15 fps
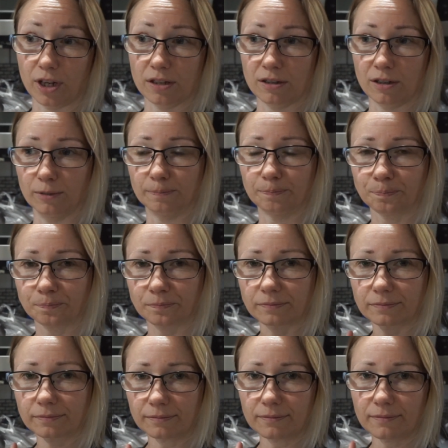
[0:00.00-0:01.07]
So
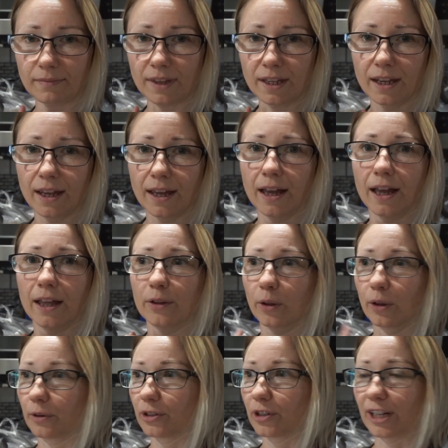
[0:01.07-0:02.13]
the
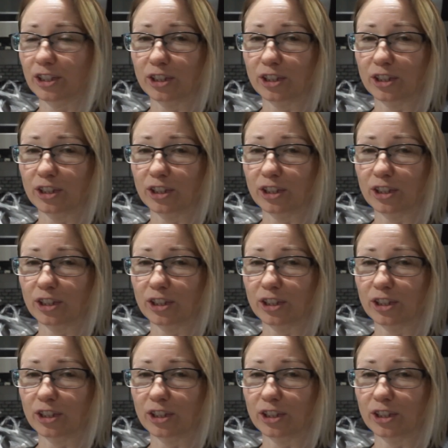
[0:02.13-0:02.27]
only reason I